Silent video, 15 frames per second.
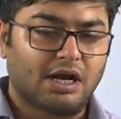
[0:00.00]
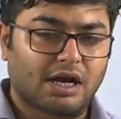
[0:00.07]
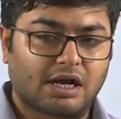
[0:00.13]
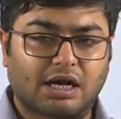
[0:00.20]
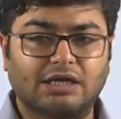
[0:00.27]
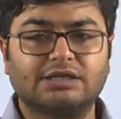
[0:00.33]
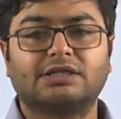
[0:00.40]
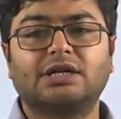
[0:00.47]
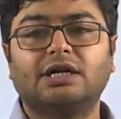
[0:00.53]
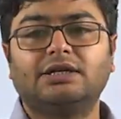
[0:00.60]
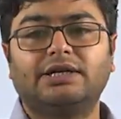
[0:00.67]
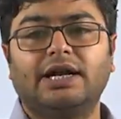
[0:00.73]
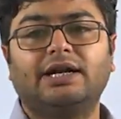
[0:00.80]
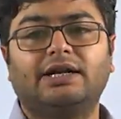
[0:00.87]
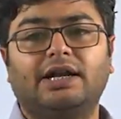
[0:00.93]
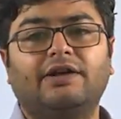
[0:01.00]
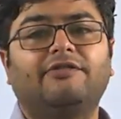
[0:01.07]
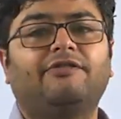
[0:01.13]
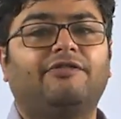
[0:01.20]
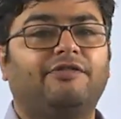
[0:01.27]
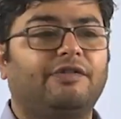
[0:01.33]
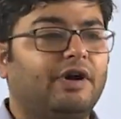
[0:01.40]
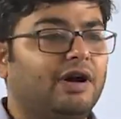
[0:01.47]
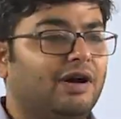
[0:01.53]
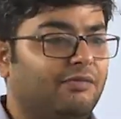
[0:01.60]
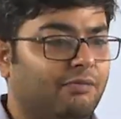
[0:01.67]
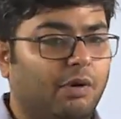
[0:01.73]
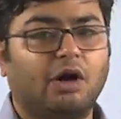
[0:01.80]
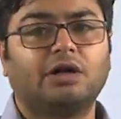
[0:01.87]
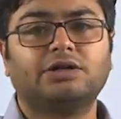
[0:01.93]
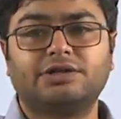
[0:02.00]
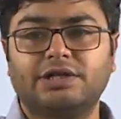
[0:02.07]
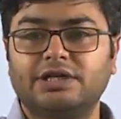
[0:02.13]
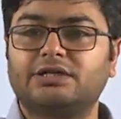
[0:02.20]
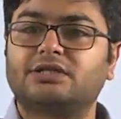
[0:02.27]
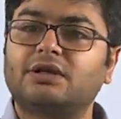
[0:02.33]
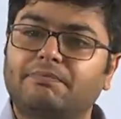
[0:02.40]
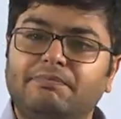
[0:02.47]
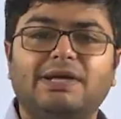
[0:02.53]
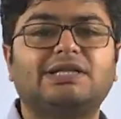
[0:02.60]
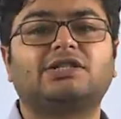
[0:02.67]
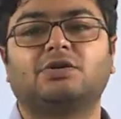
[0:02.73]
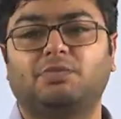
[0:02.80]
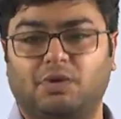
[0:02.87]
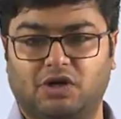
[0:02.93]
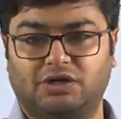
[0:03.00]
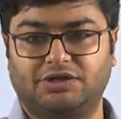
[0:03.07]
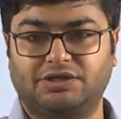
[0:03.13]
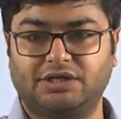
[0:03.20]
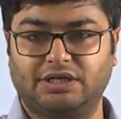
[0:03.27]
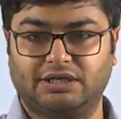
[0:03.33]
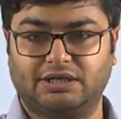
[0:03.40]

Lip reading: Consultative policy is the best policy.